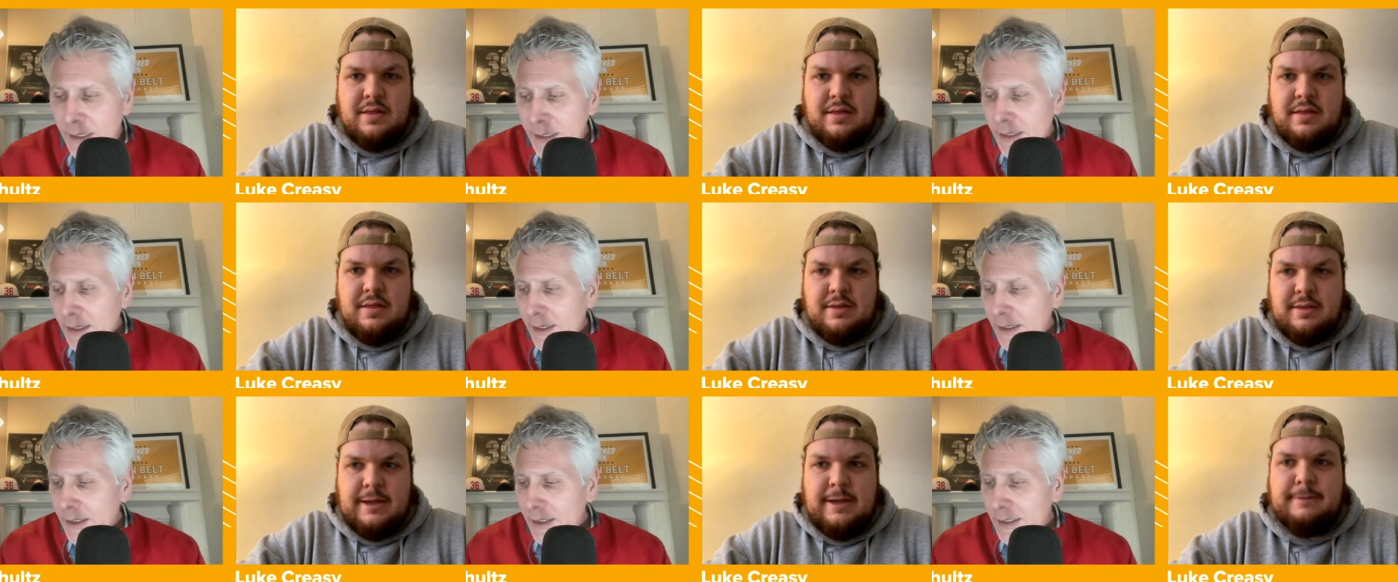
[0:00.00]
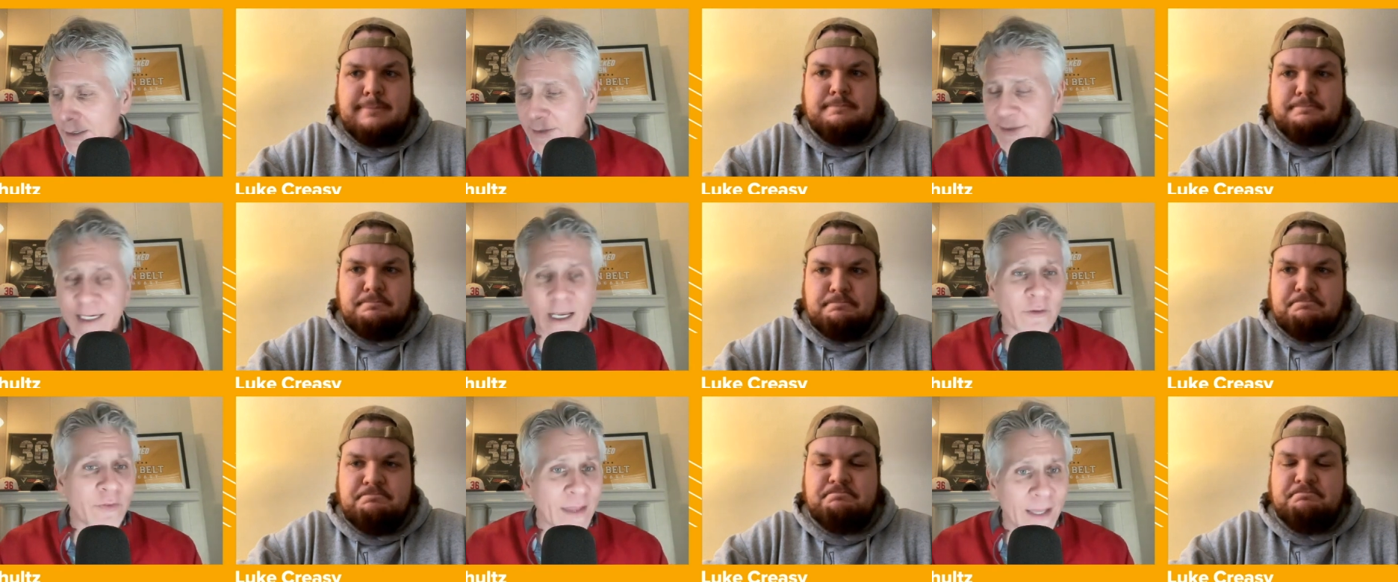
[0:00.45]
Speaker 1: Uh, yeah. Mm-hmm. South
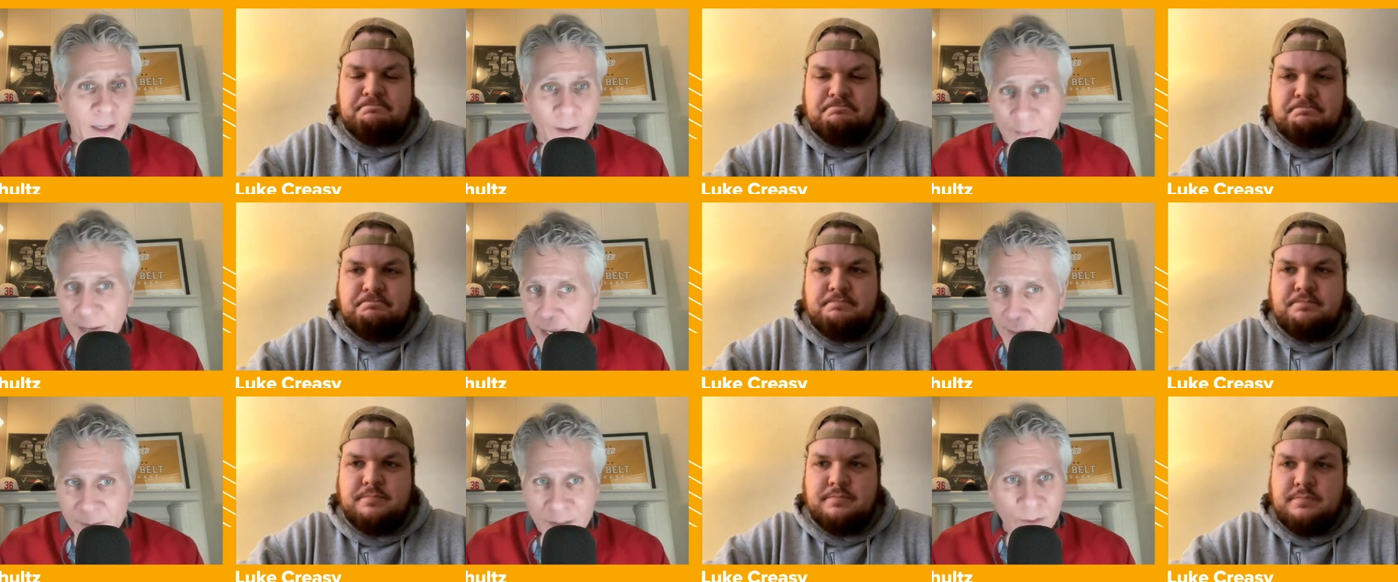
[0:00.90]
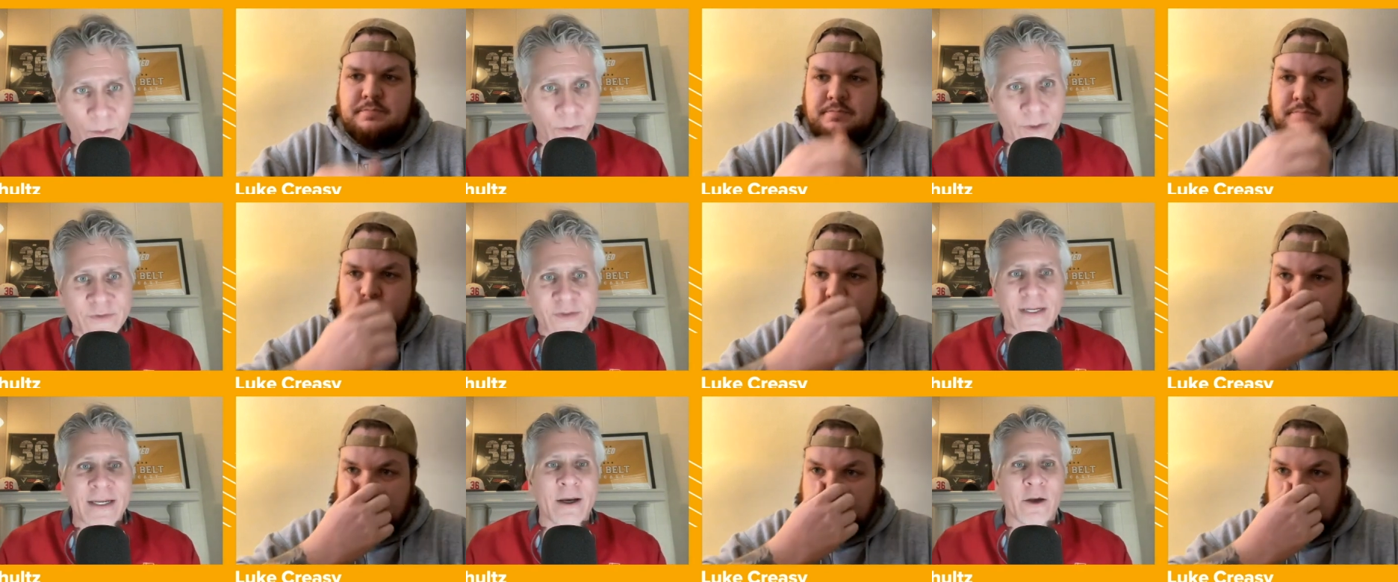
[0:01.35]
Alabama wasn't
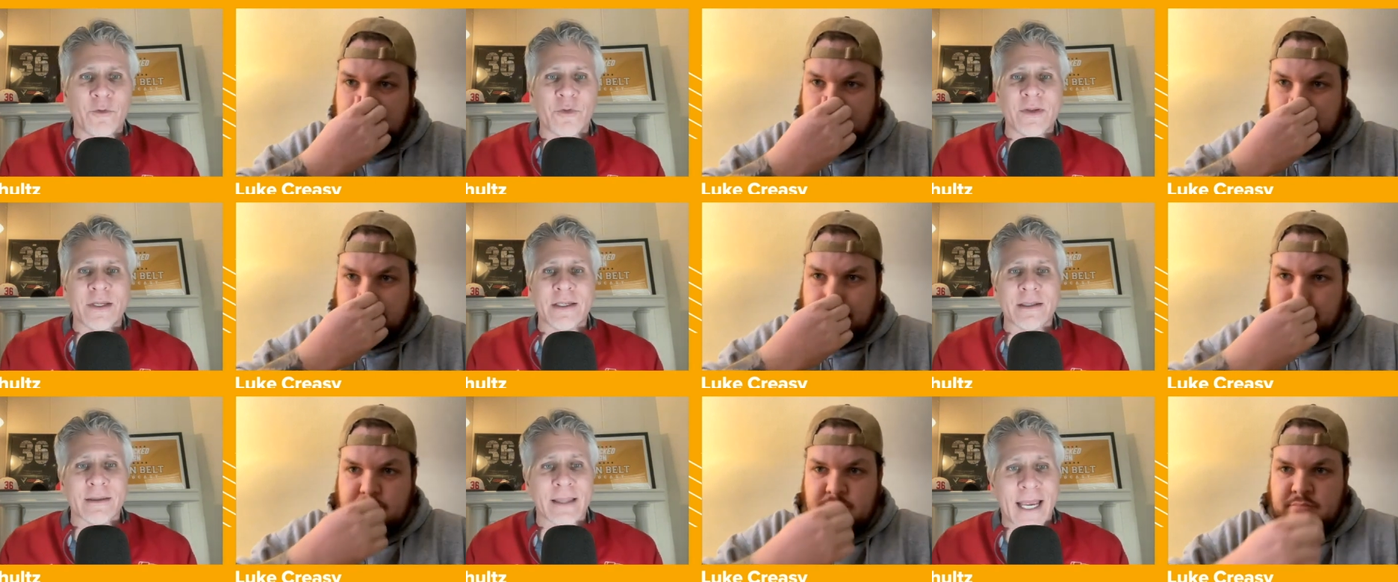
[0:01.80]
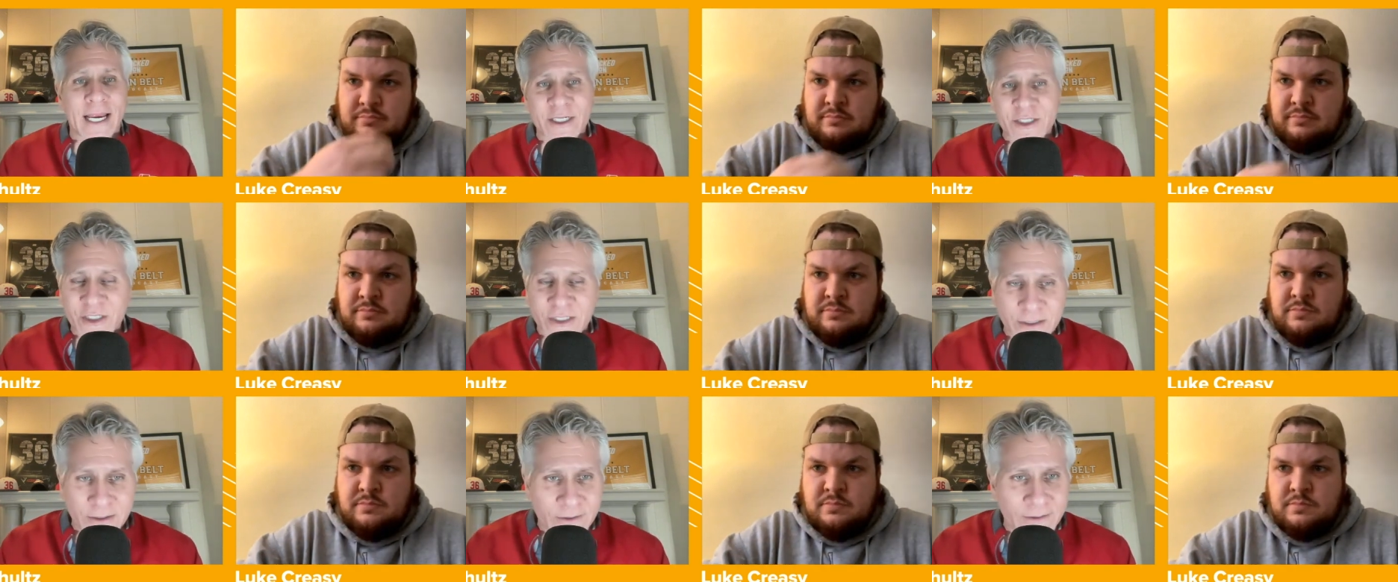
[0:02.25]
healthy last
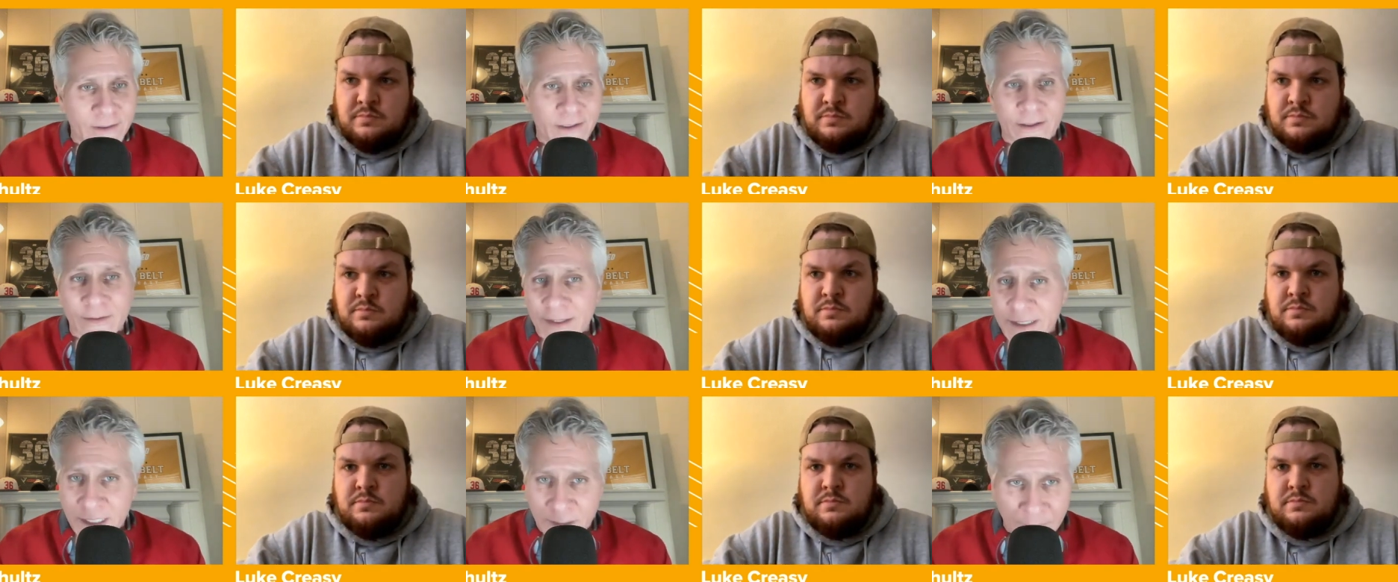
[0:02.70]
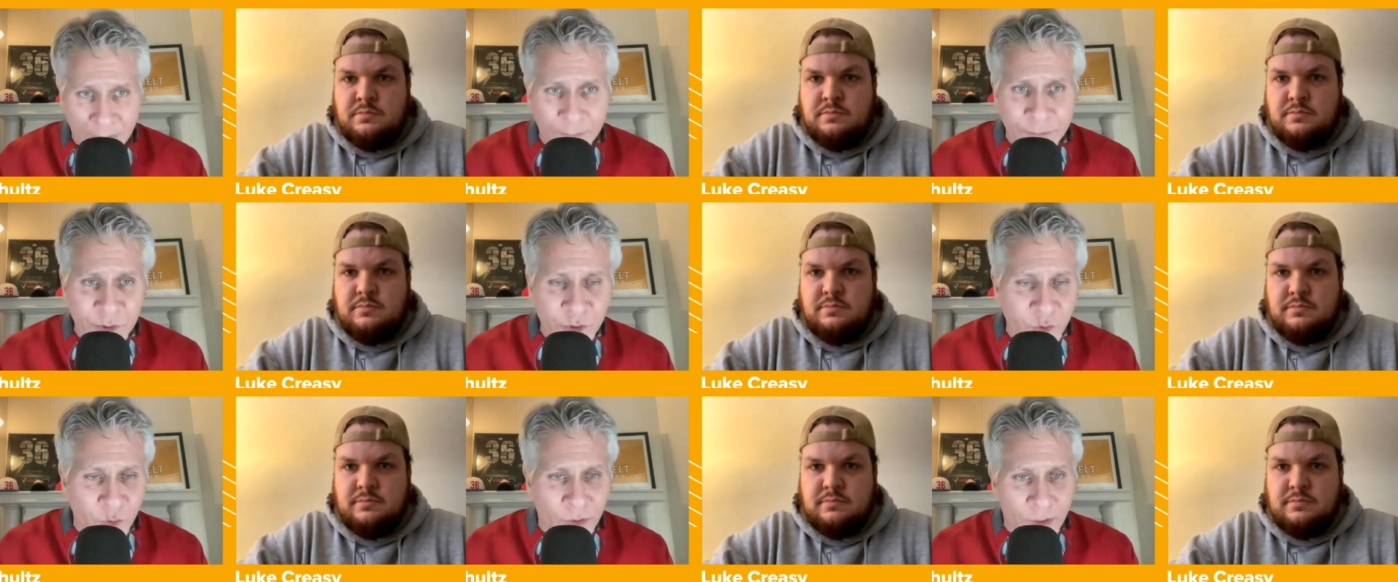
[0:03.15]
year; uh, they come up
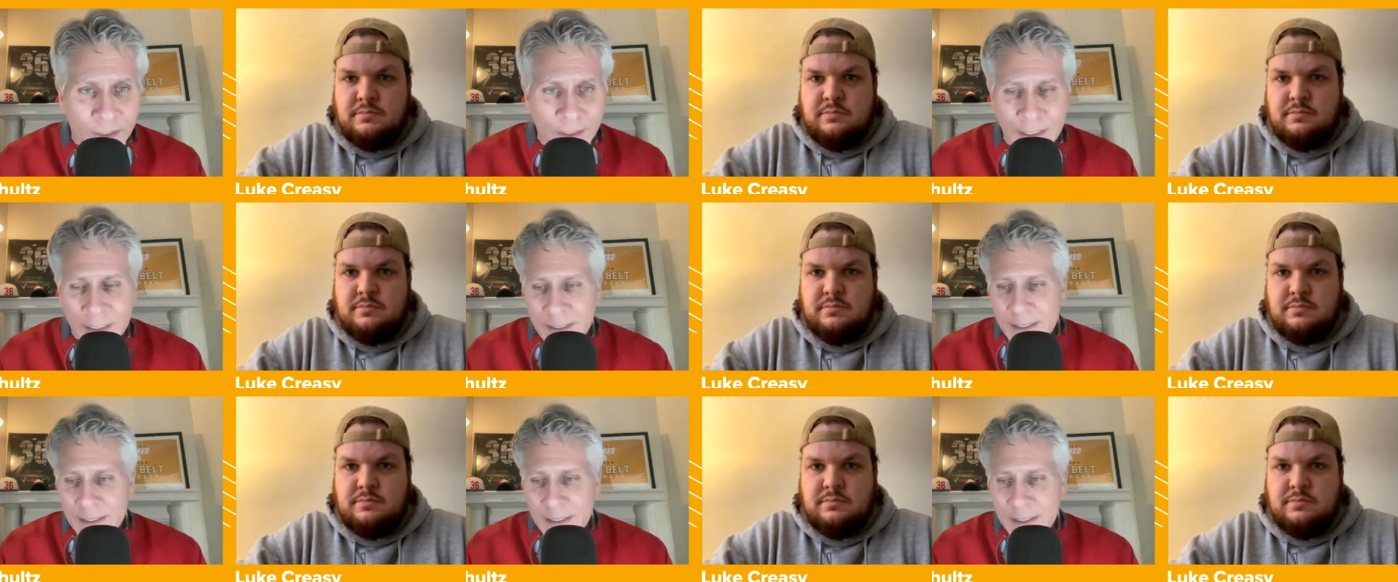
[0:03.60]
short,